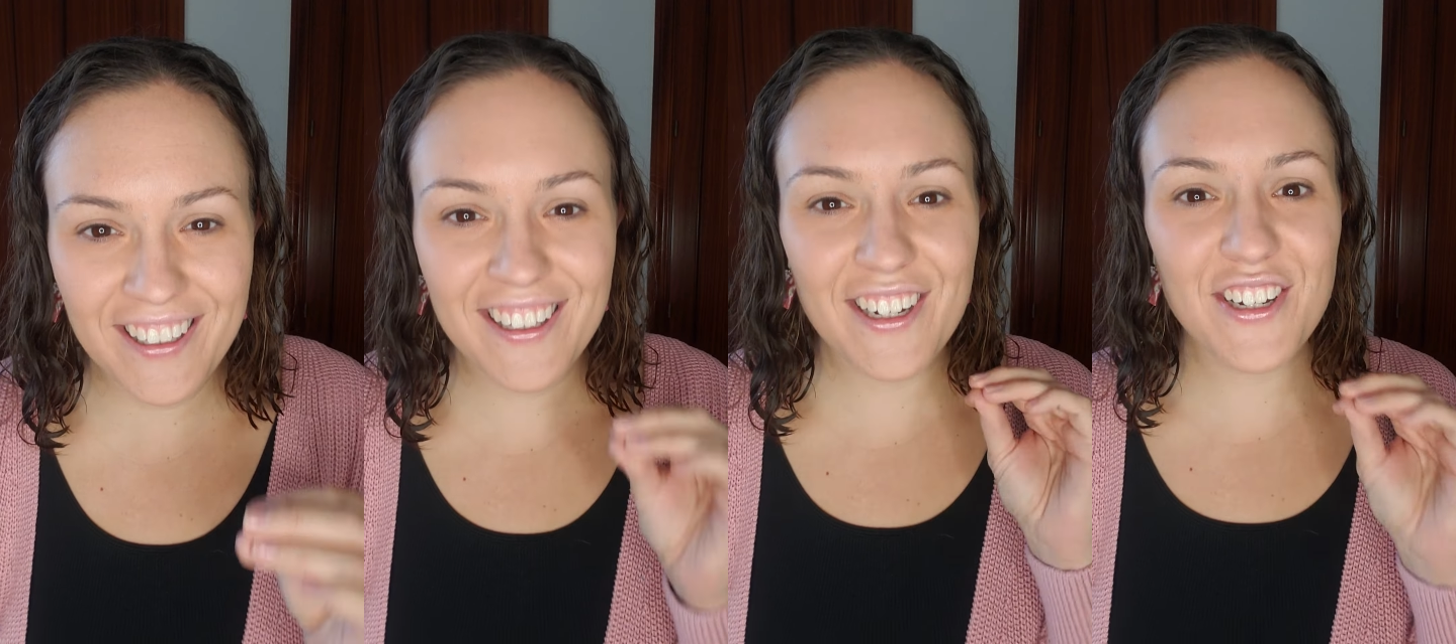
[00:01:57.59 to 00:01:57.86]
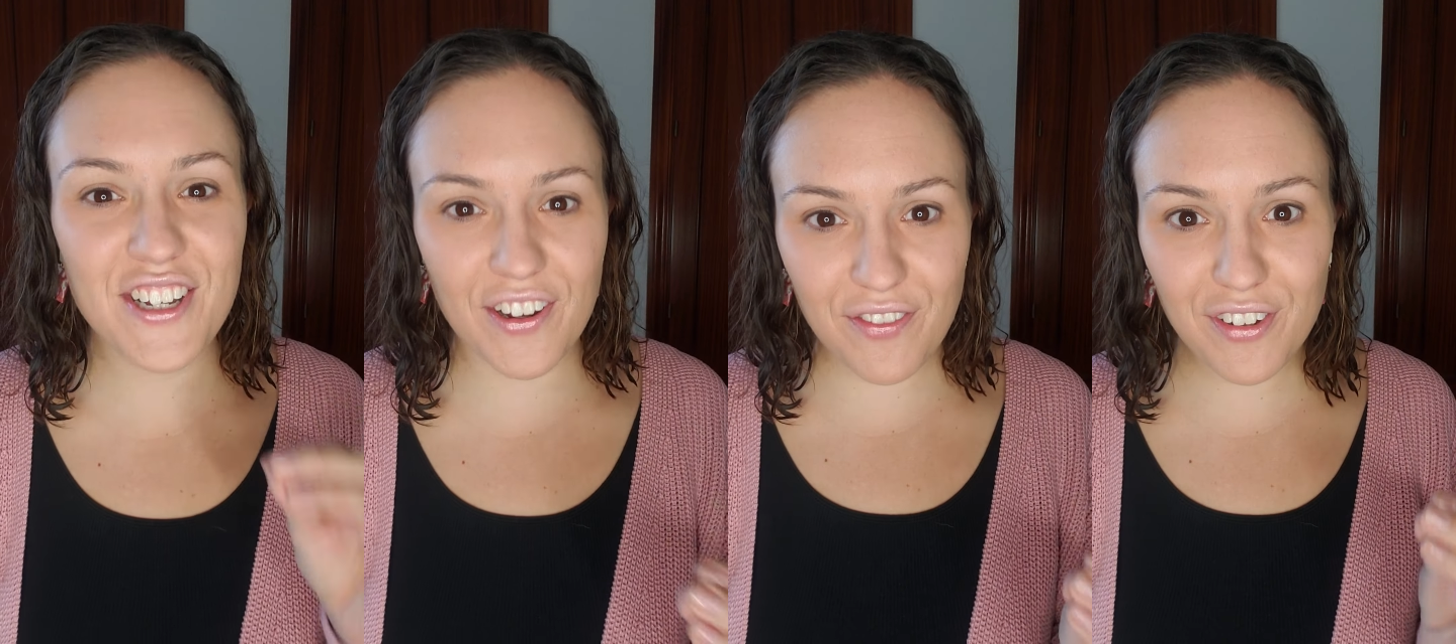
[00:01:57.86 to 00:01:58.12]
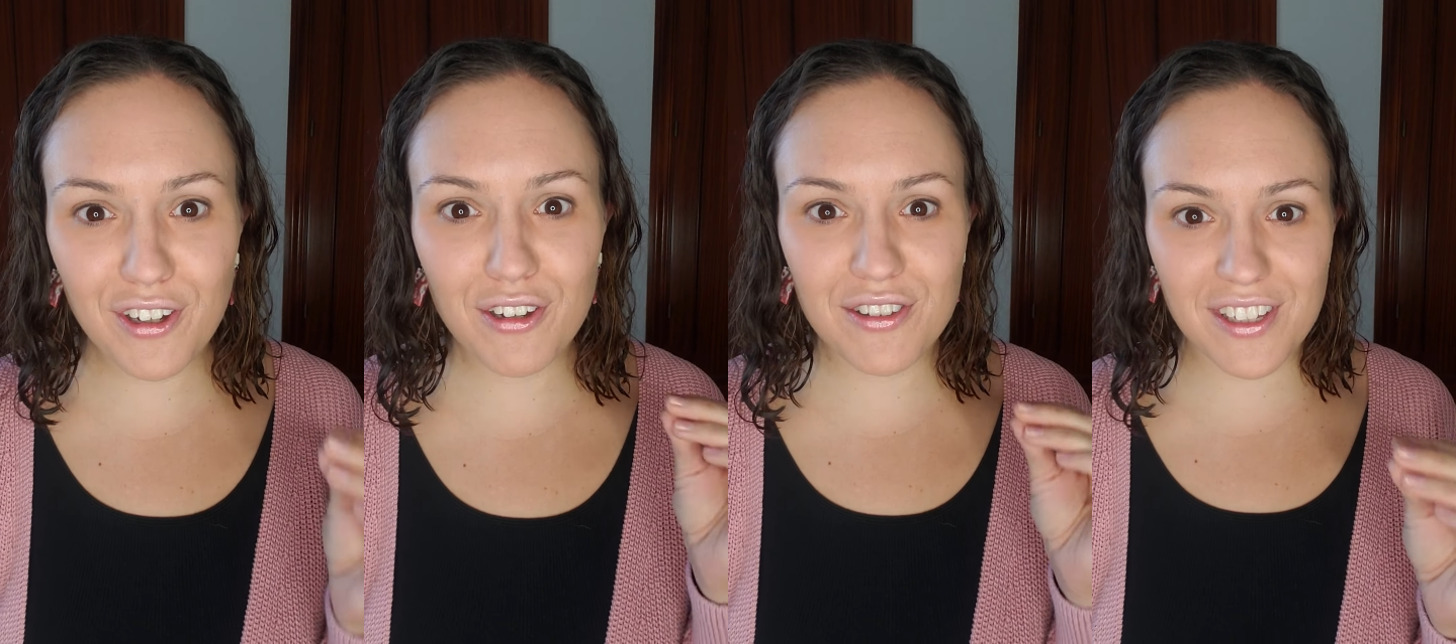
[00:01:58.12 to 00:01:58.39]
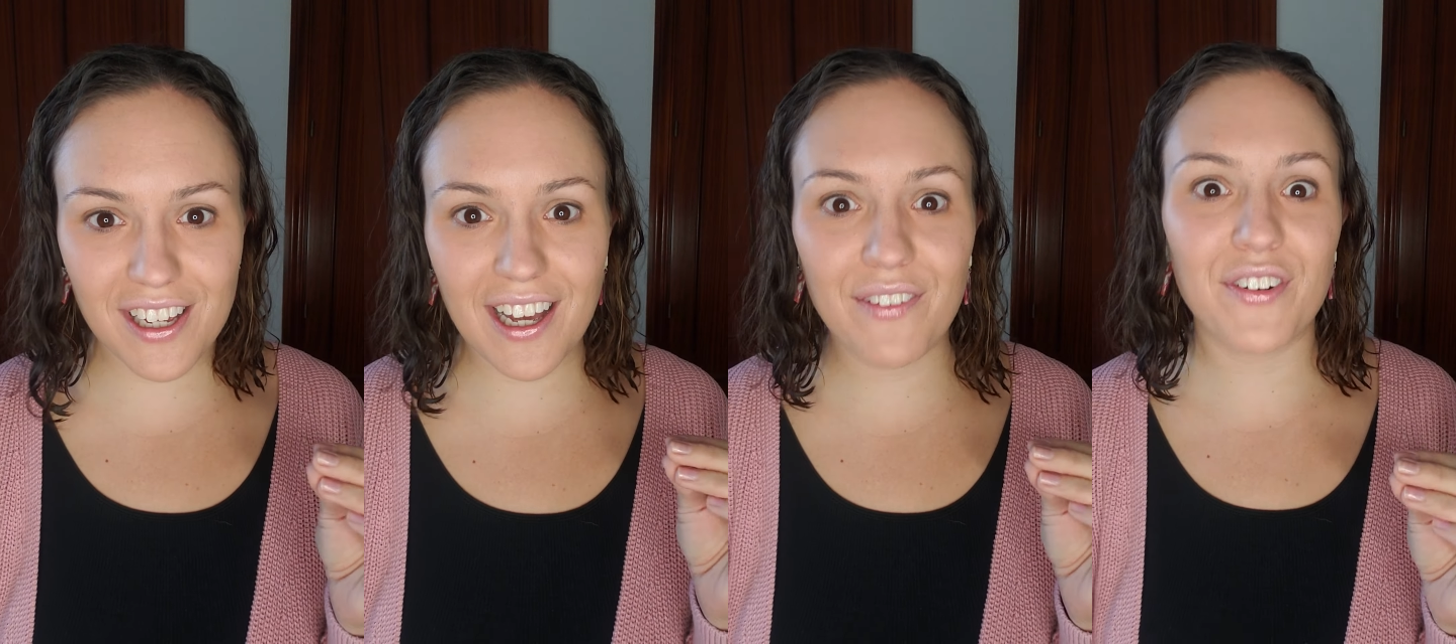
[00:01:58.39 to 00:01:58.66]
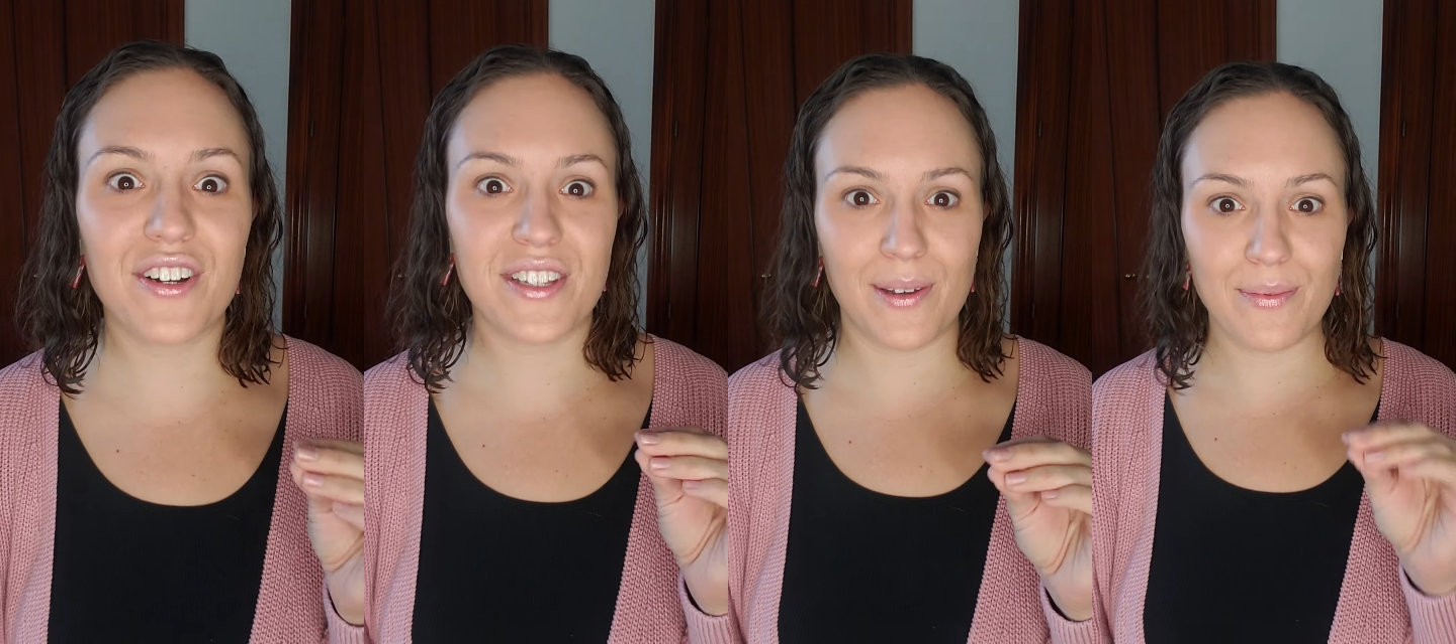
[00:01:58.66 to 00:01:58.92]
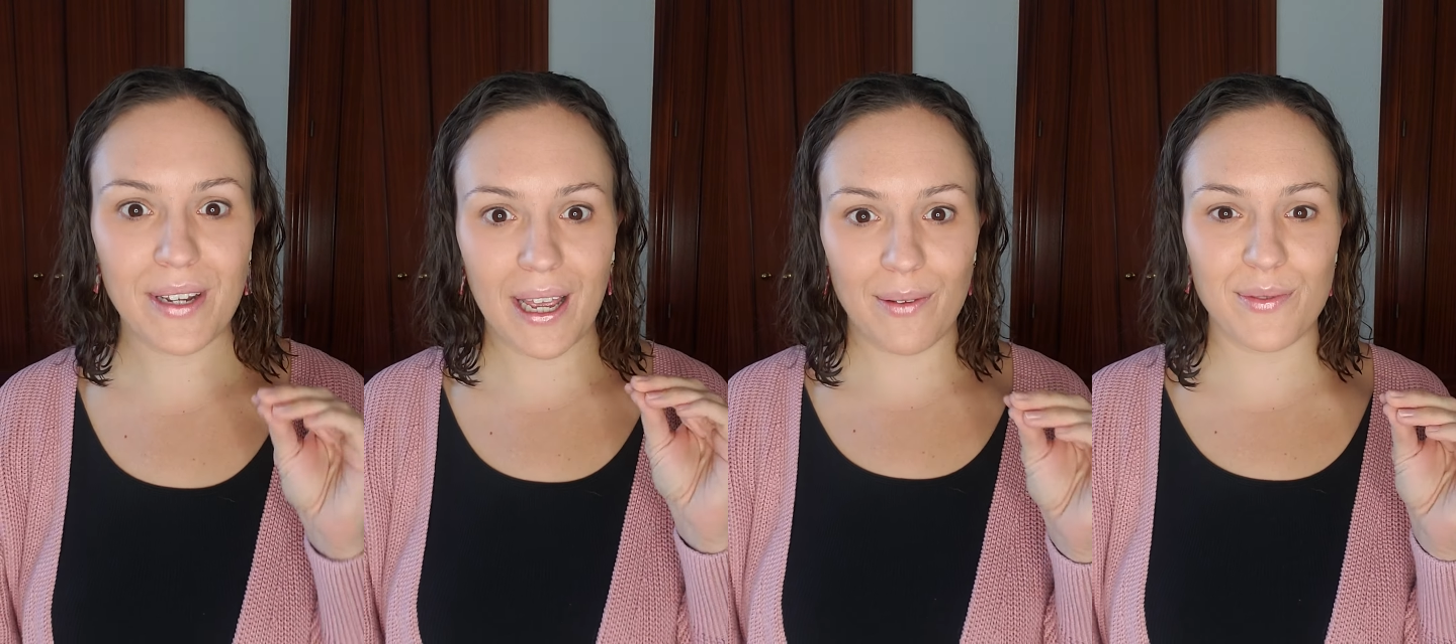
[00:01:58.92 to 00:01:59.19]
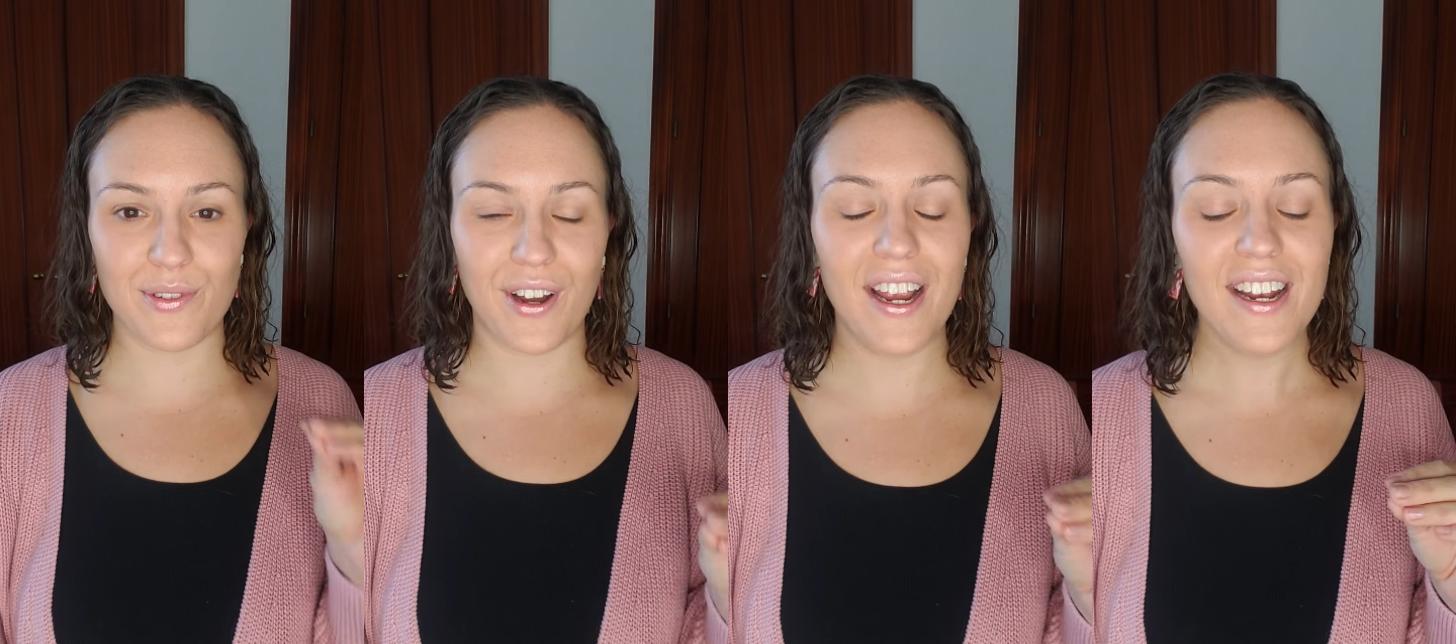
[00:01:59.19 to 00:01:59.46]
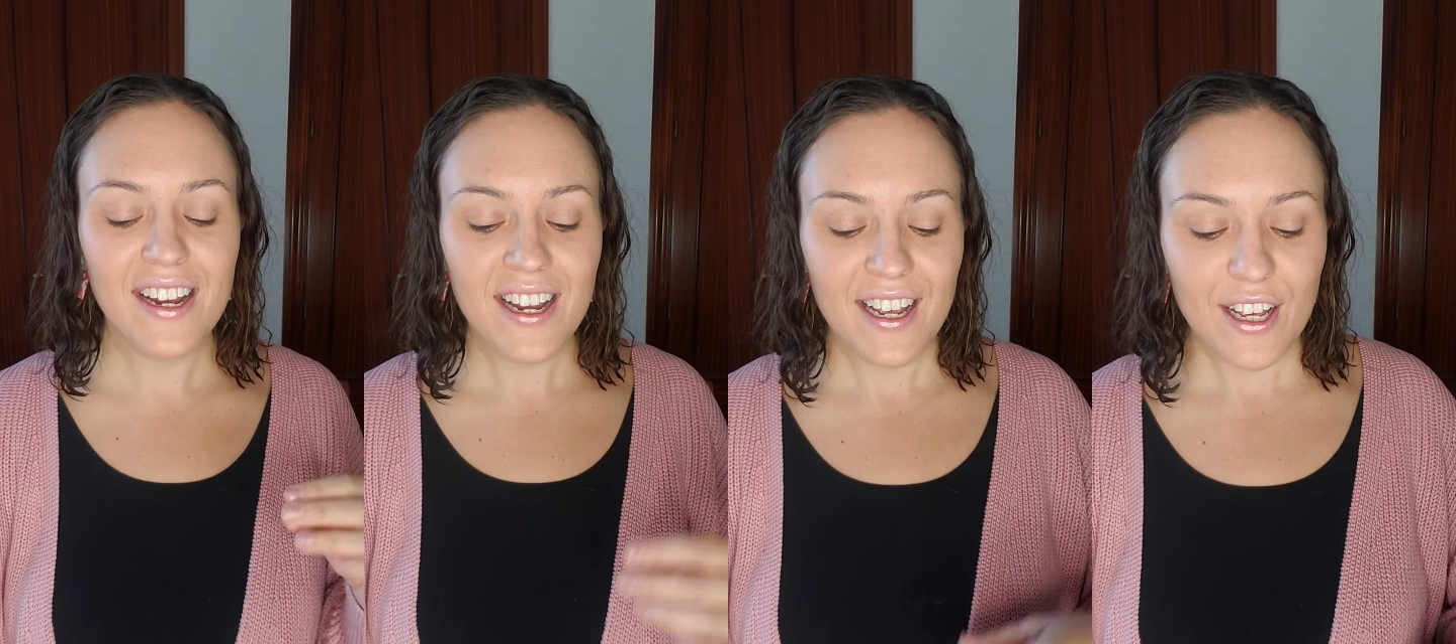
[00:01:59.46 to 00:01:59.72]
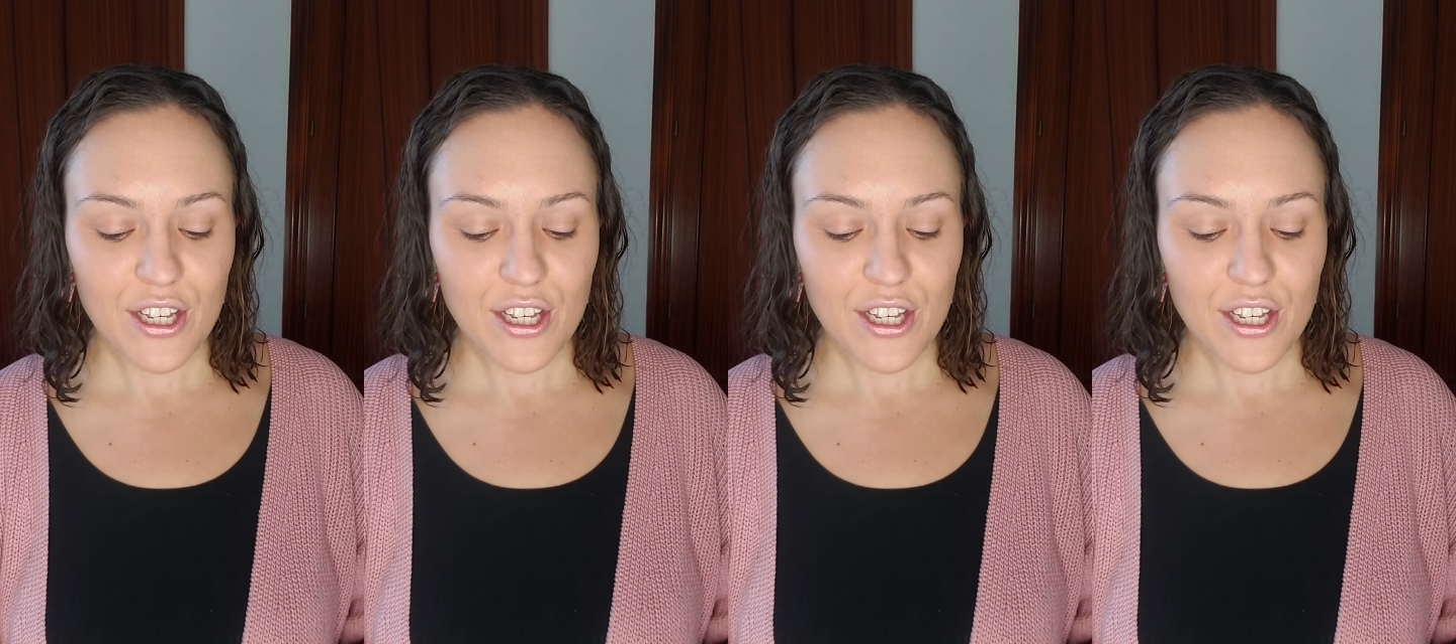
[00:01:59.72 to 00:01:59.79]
They're difficult to cover sometimes, right?